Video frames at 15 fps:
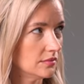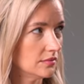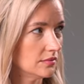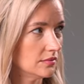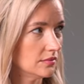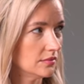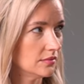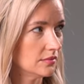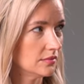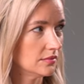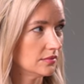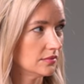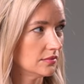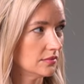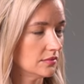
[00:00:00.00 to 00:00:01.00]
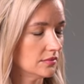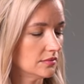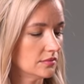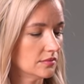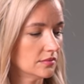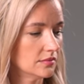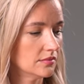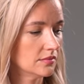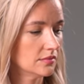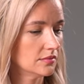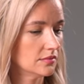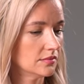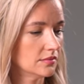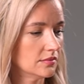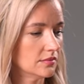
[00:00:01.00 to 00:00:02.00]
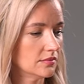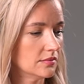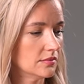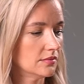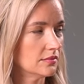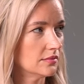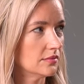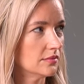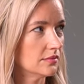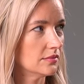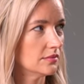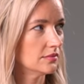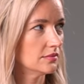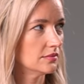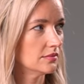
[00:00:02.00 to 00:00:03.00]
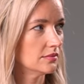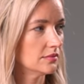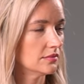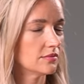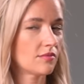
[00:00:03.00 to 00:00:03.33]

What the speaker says: No words are spoken by the person on screen.